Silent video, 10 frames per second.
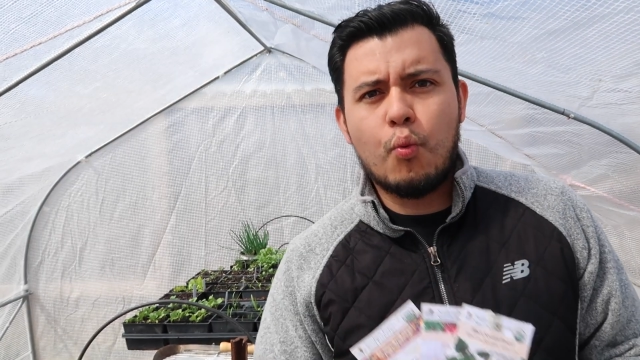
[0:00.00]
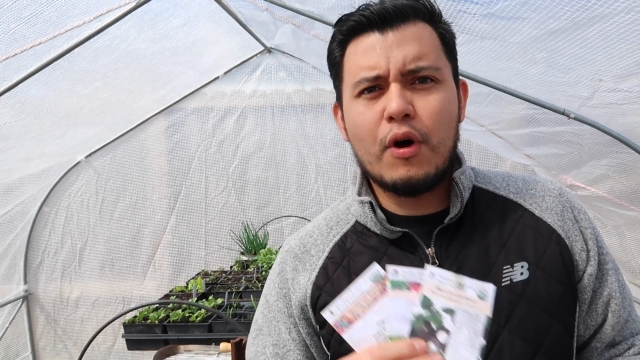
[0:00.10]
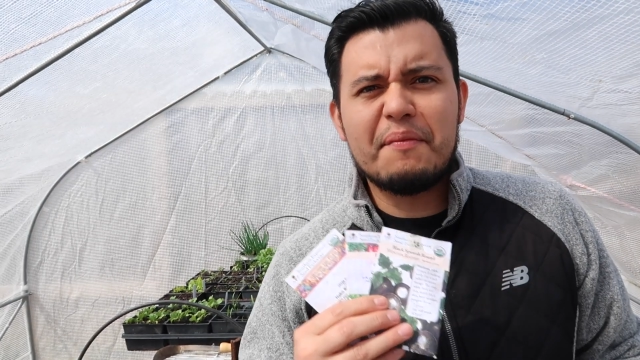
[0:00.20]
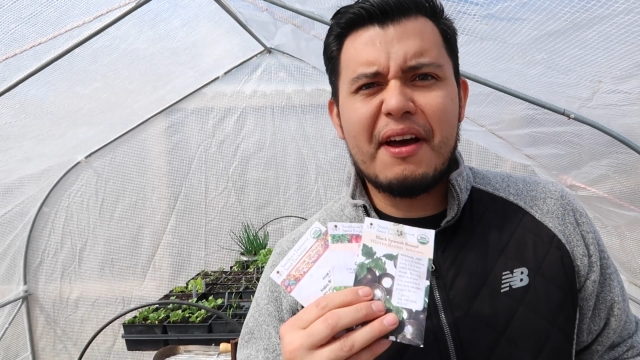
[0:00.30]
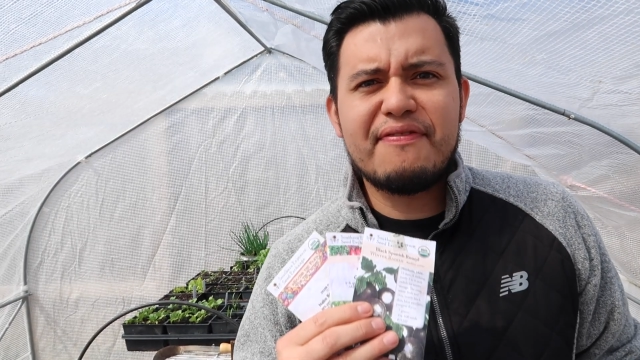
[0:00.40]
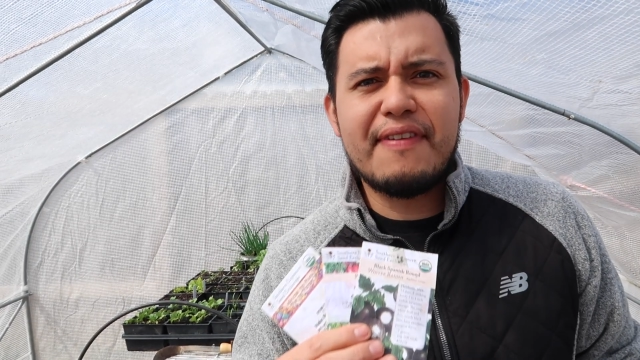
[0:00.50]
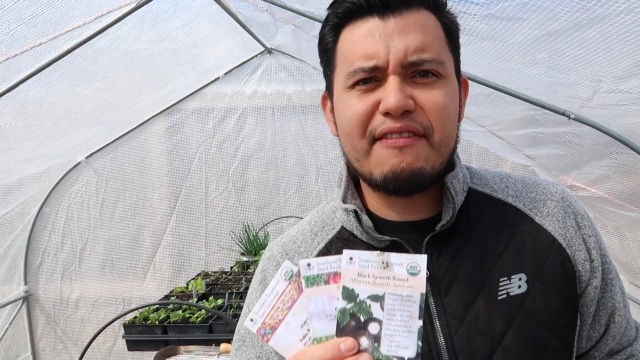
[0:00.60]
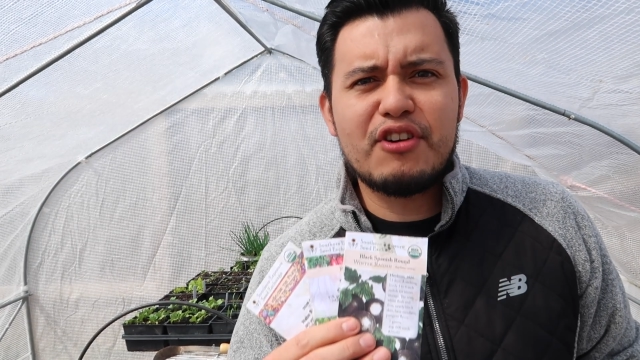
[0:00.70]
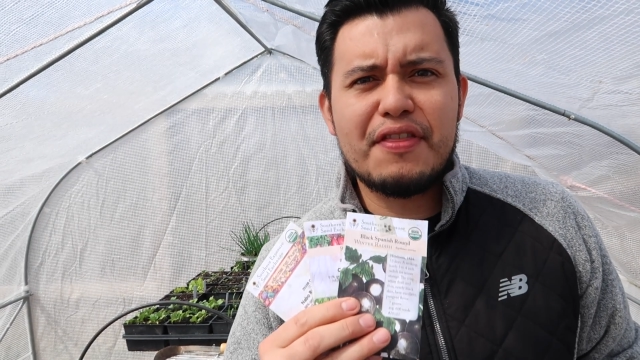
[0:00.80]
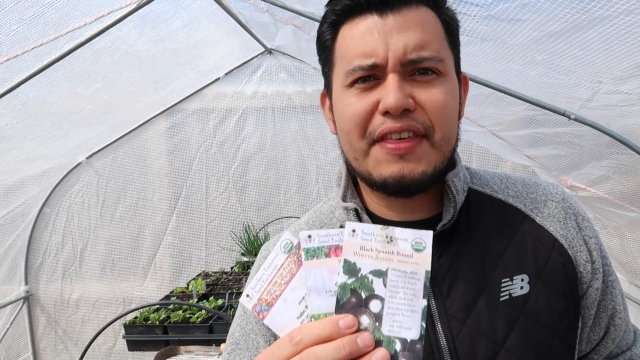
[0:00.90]
One of my
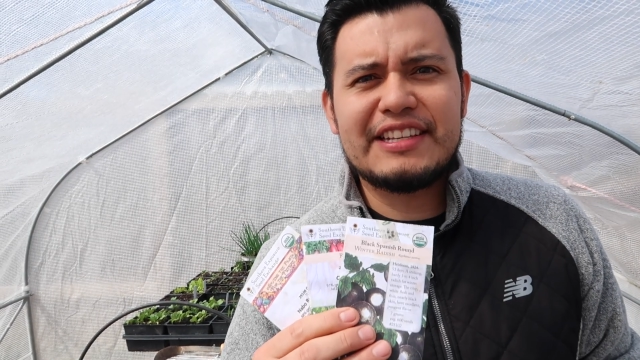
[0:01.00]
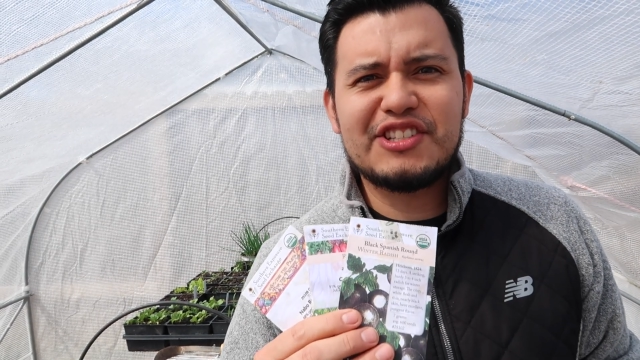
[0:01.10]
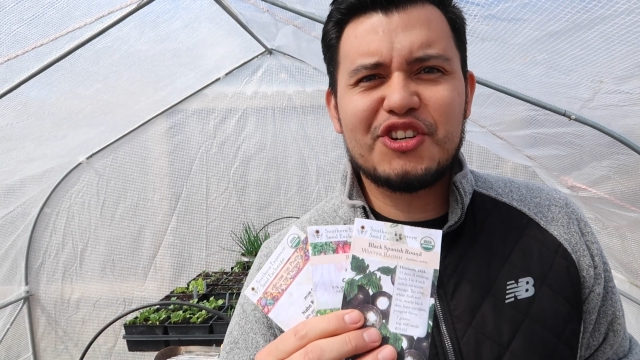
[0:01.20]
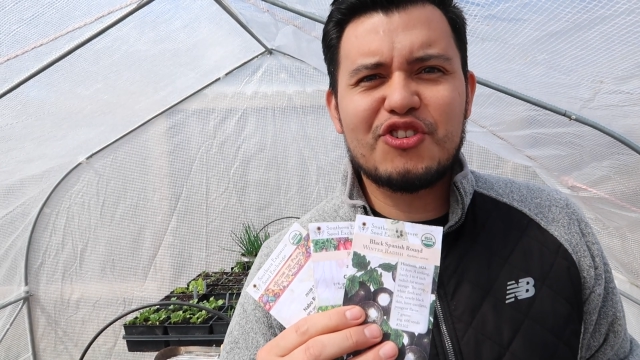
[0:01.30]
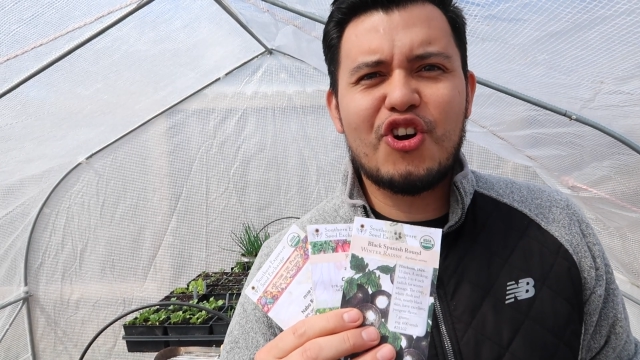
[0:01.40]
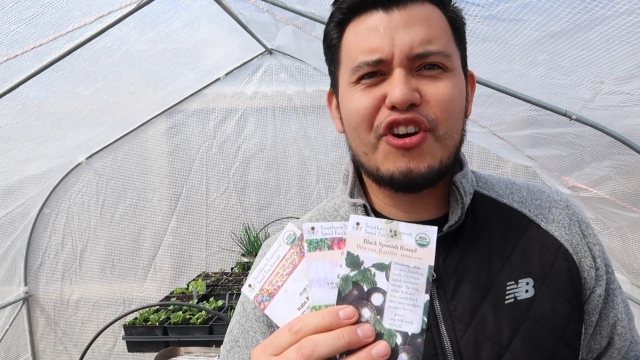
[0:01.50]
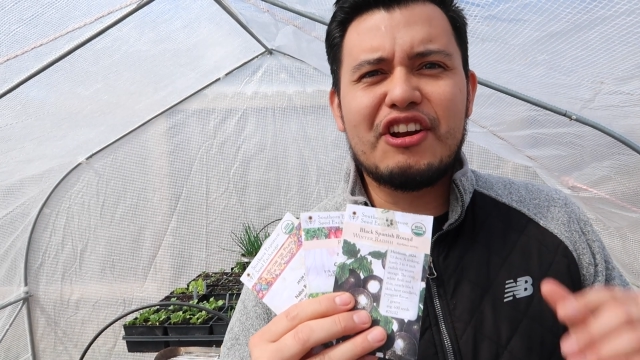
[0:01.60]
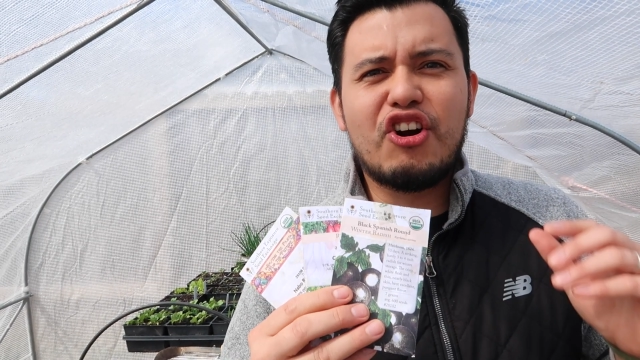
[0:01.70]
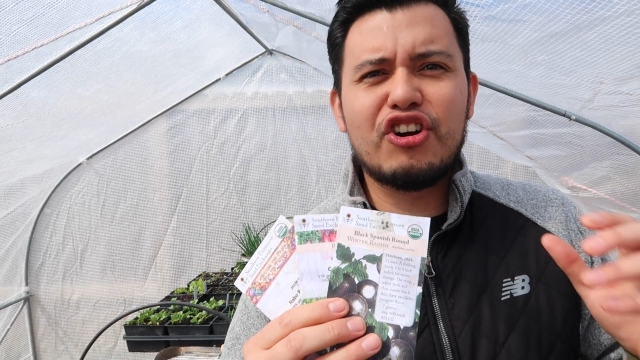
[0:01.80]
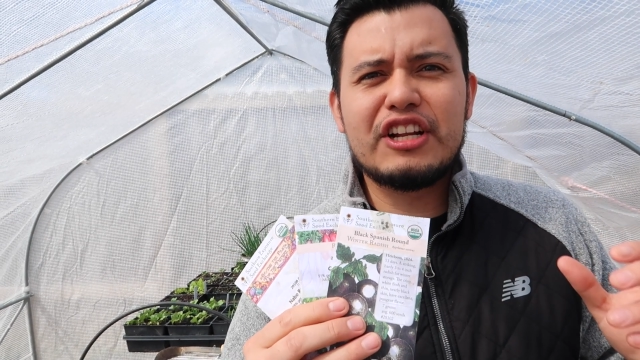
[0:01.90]
favorite things to grow
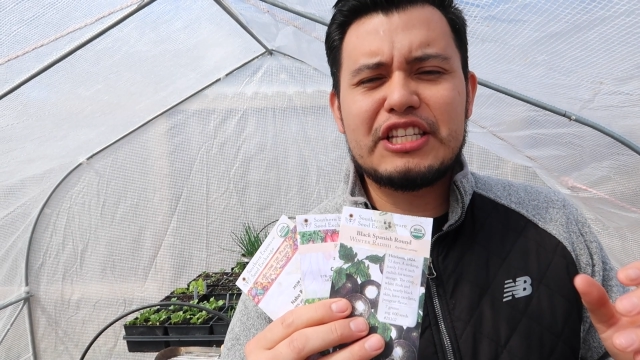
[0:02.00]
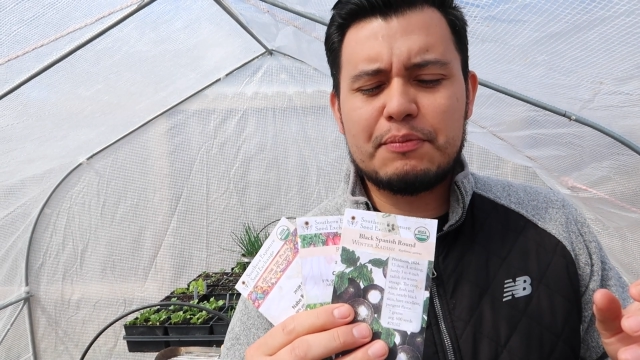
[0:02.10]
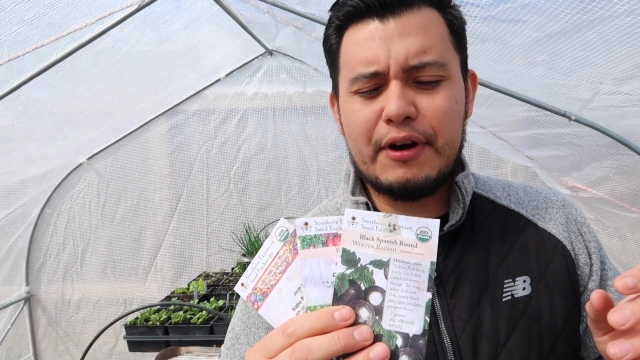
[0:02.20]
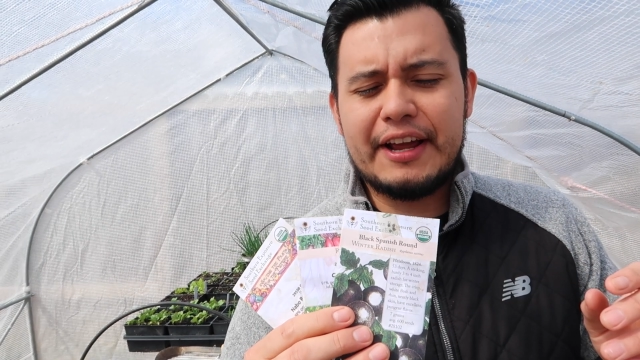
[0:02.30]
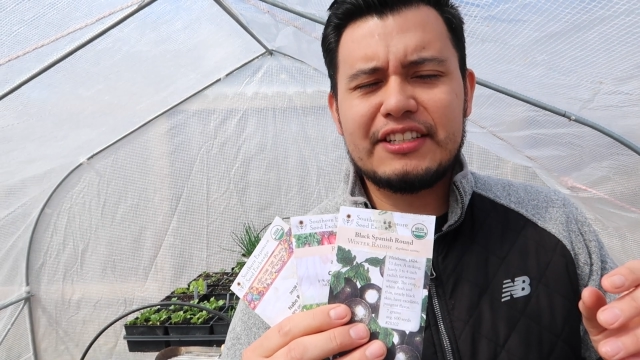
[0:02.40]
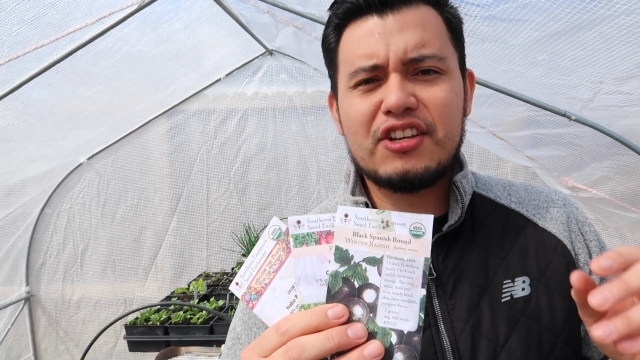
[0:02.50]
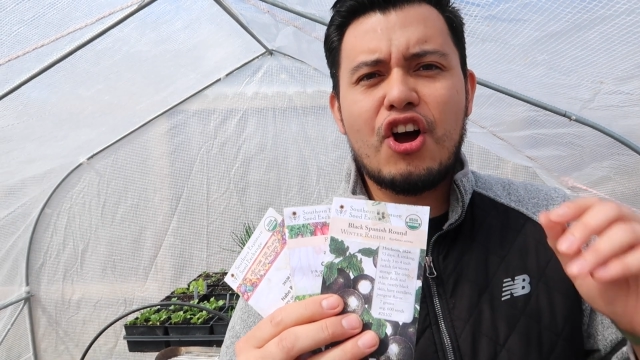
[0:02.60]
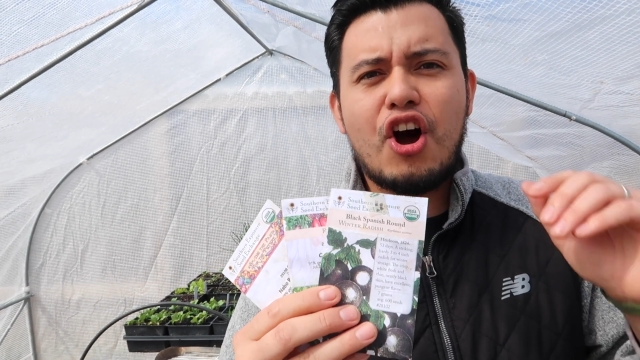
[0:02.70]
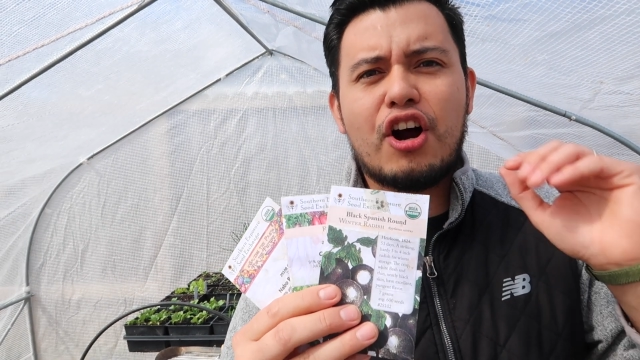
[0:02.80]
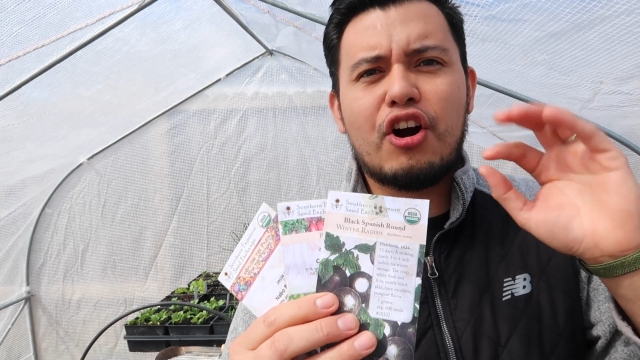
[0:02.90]
in early springs
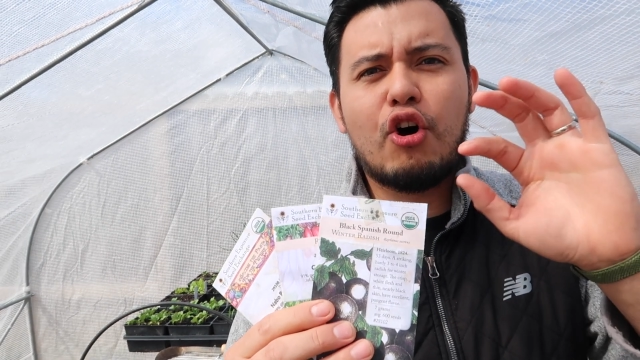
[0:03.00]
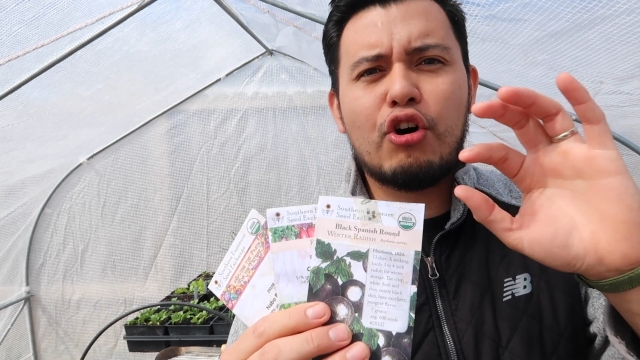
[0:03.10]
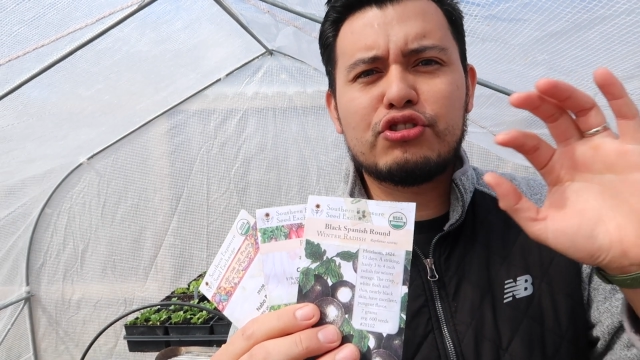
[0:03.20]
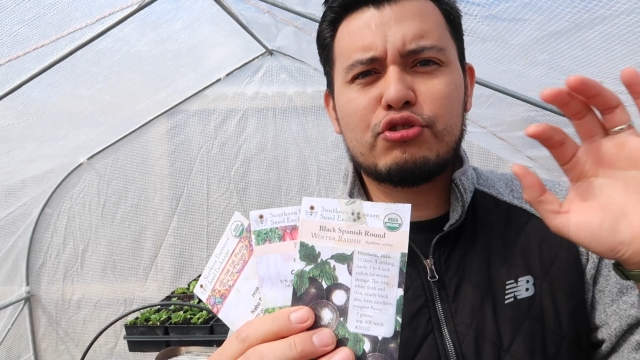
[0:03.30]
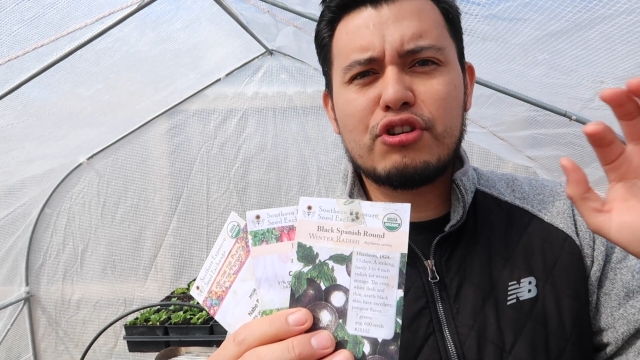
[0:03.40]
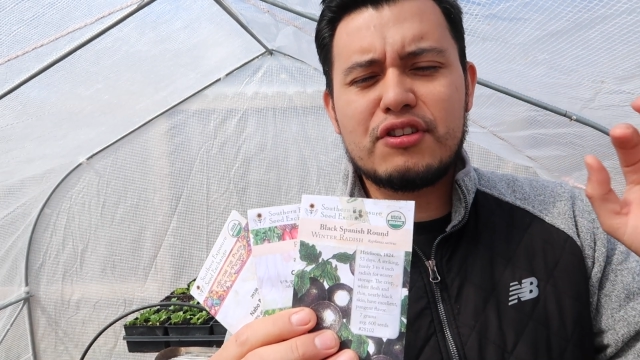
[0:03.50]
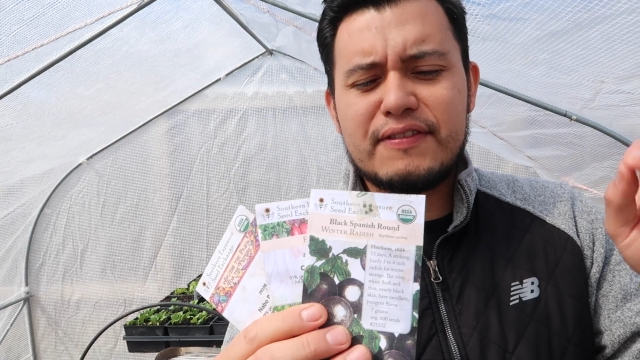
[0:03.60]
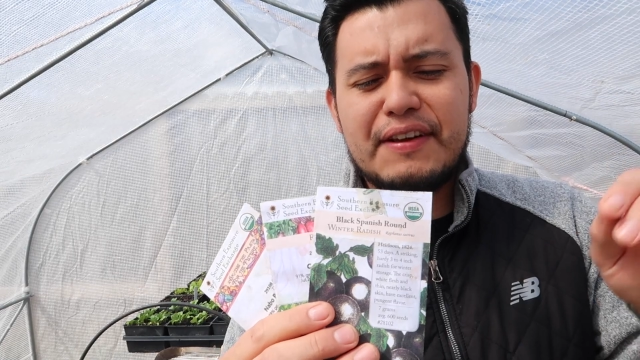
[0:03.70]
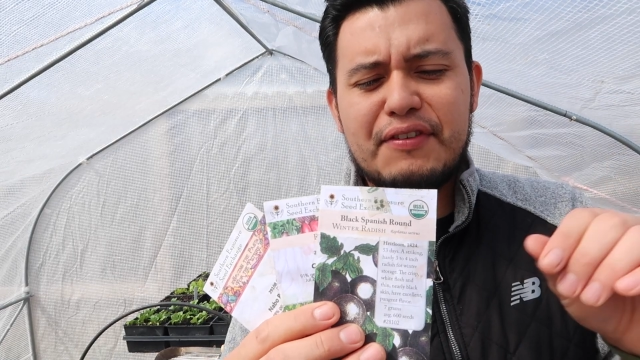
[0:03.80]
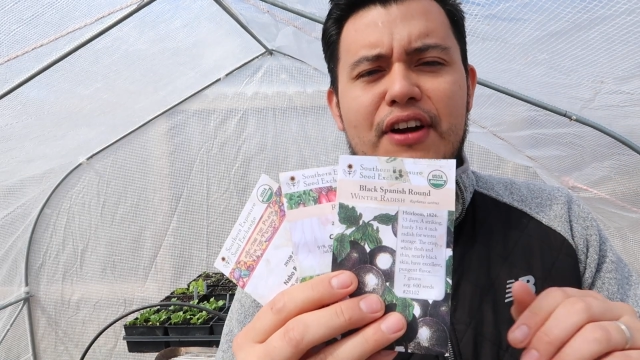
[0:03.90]
are all sorts
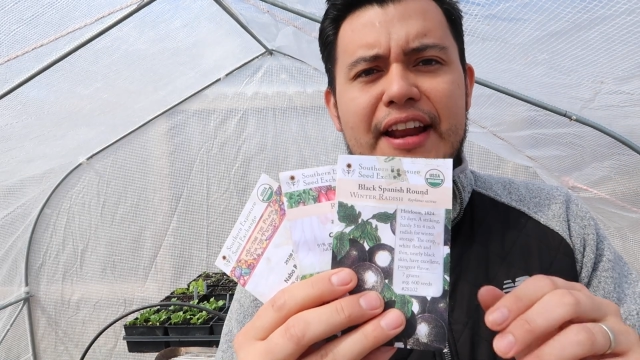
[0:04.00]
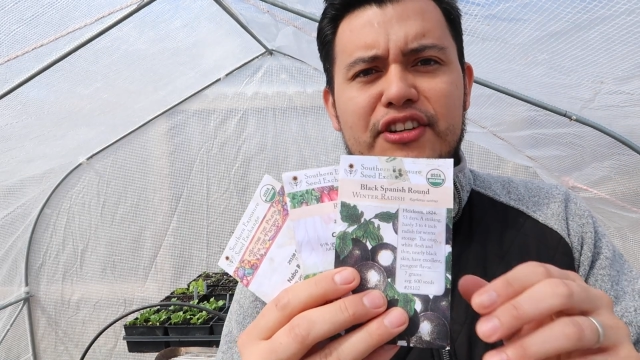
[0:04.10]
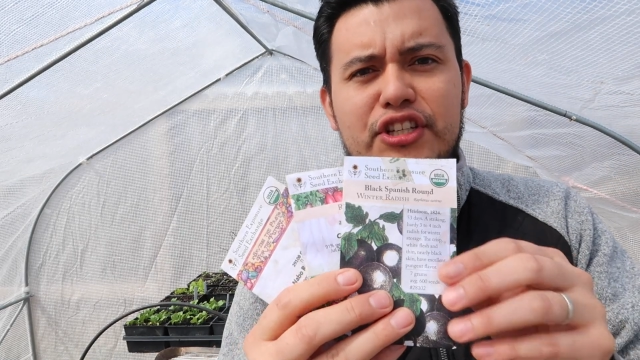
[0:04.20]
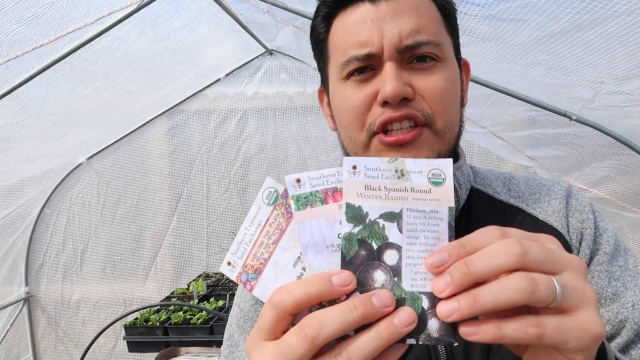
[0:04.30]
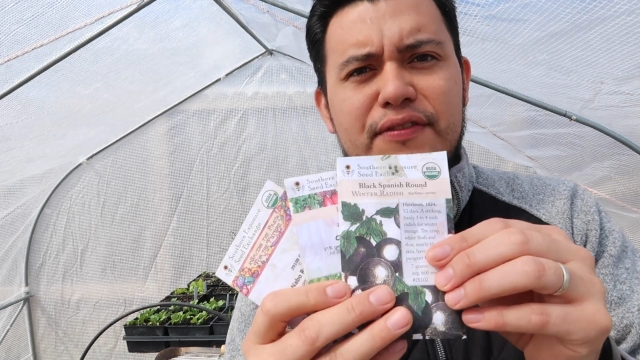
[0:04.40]
of different radishes.